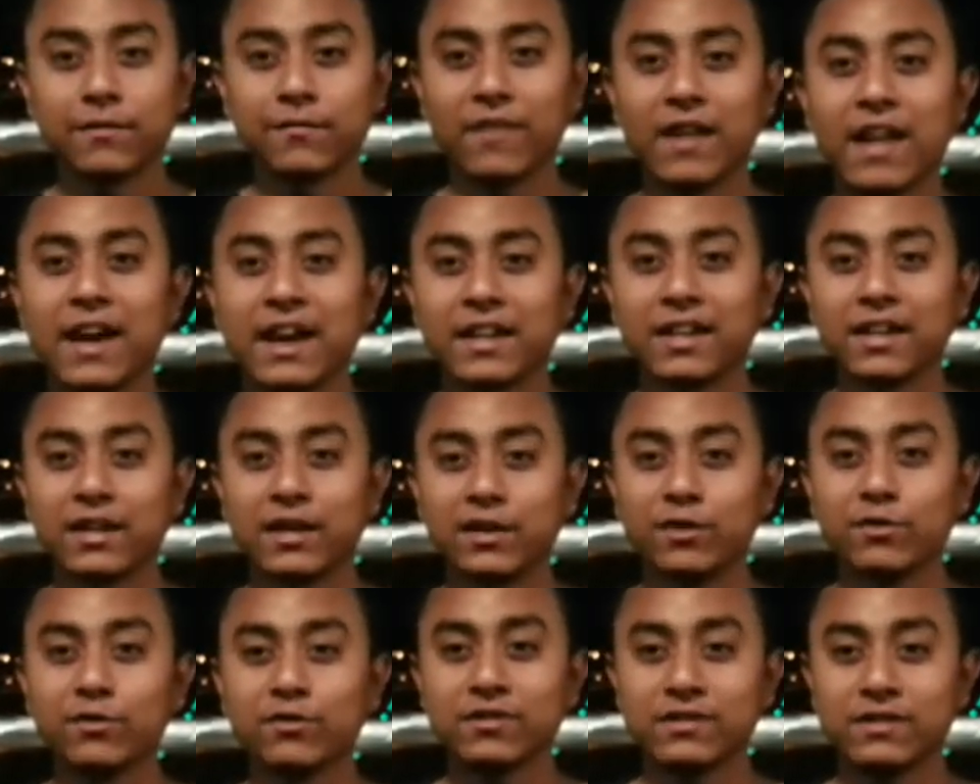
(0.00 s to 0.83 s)
who fly
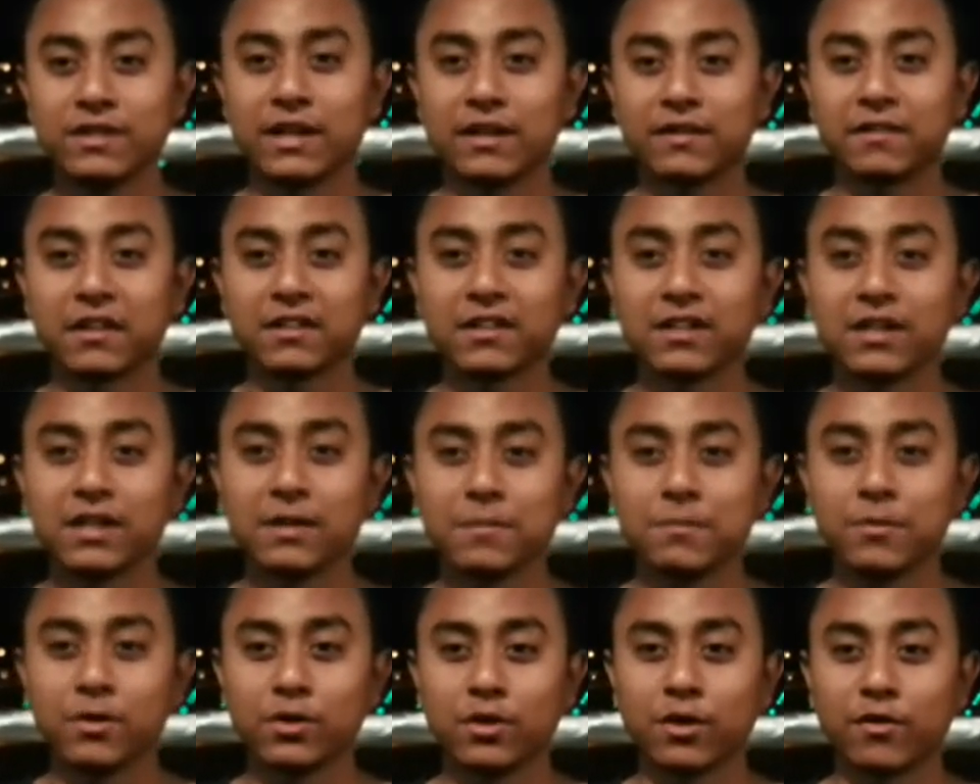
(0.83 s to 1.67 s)
use a
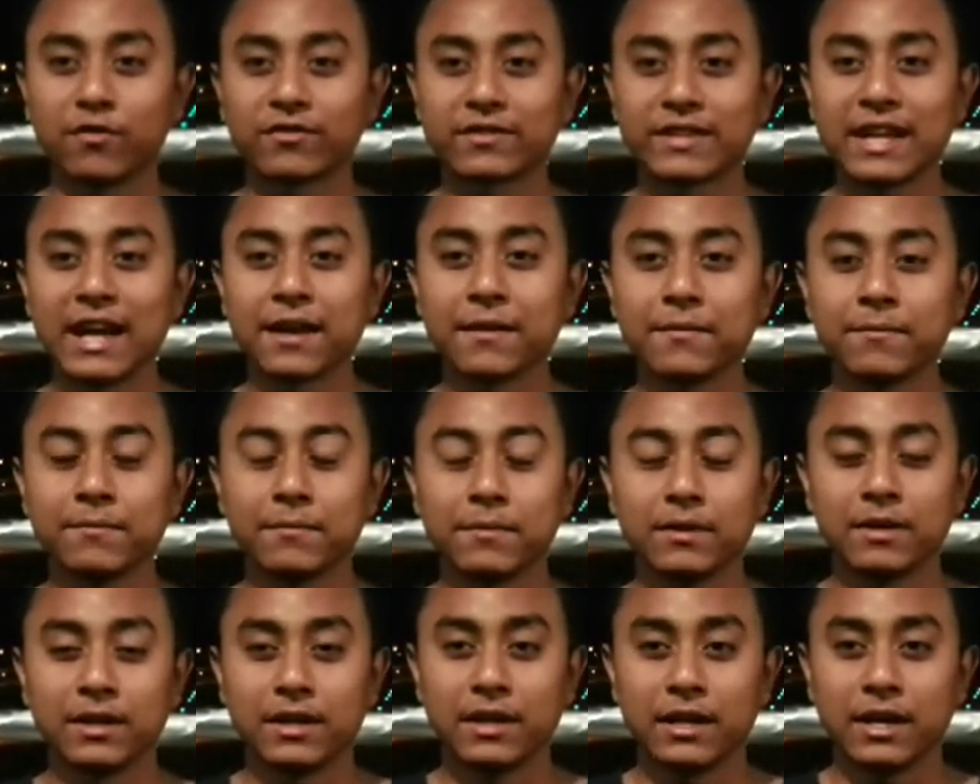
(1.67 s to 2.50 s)
greater amount of time
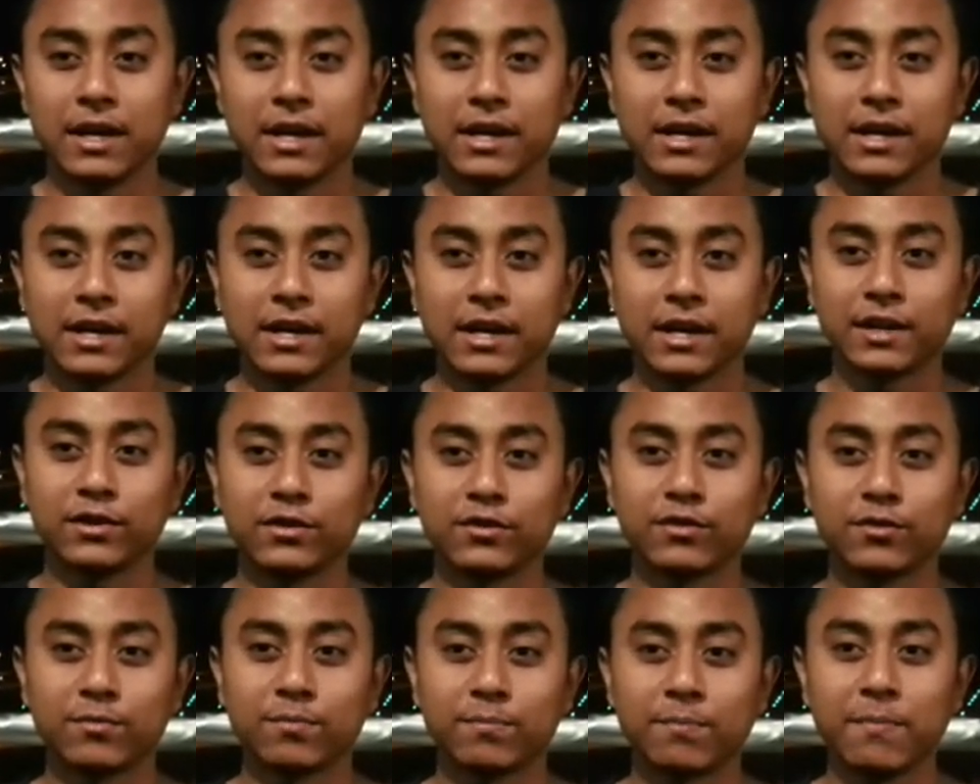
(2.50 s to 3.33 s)

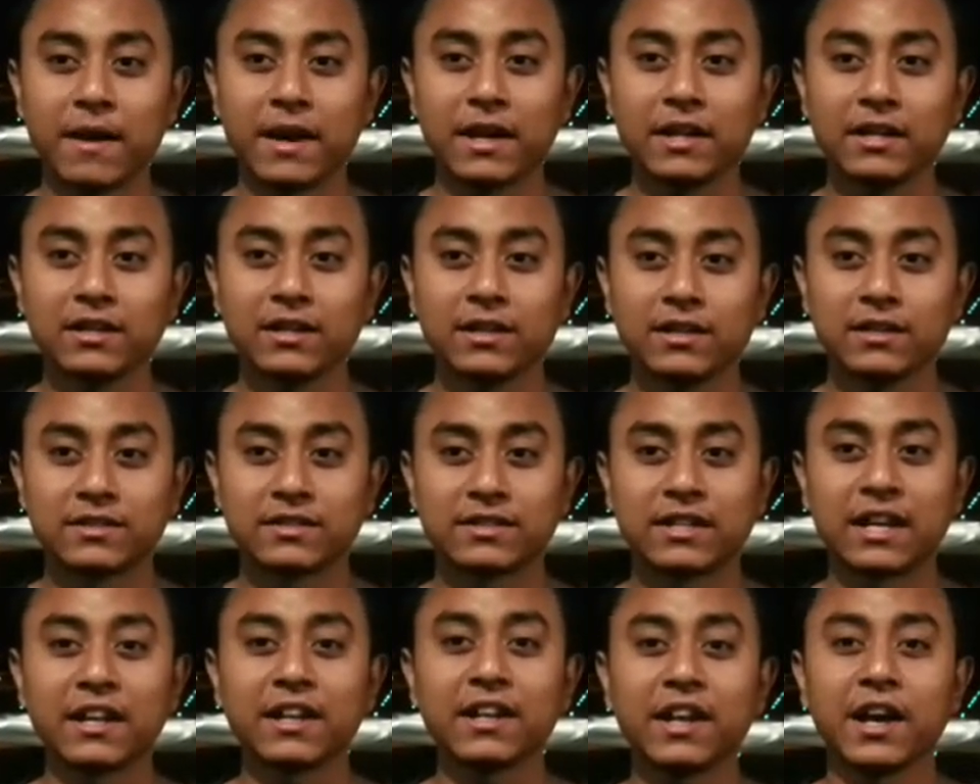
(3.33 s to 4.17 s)
in spent
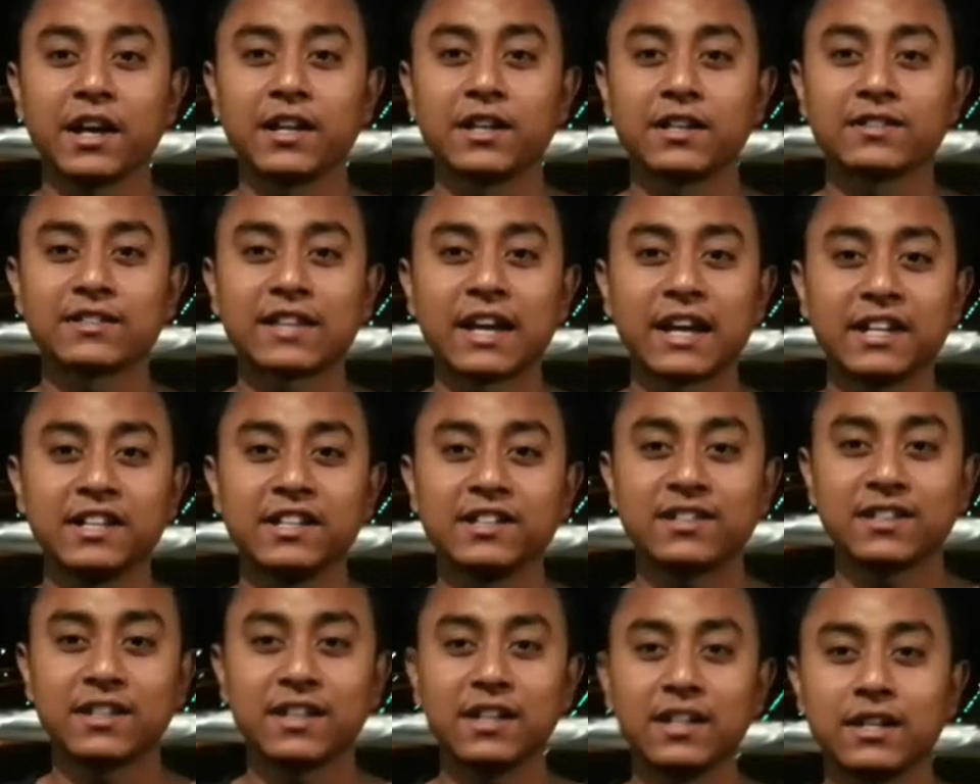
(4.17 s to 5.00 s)
staring at the
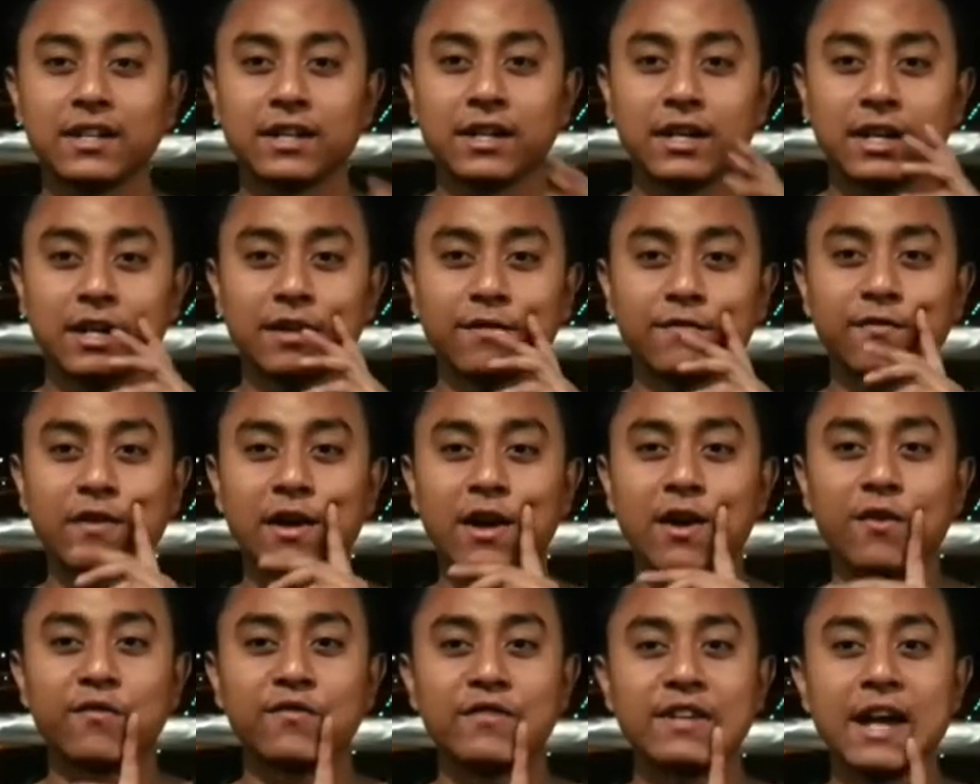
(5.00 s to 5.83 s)
tiny screen in
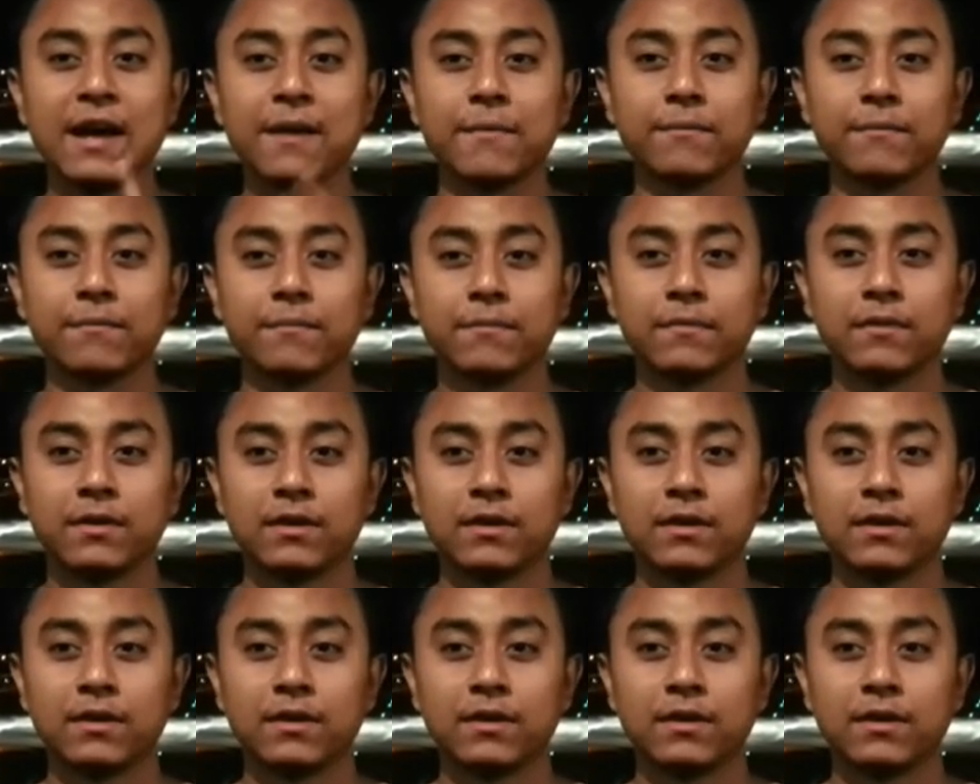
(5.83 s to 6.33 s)
front of them,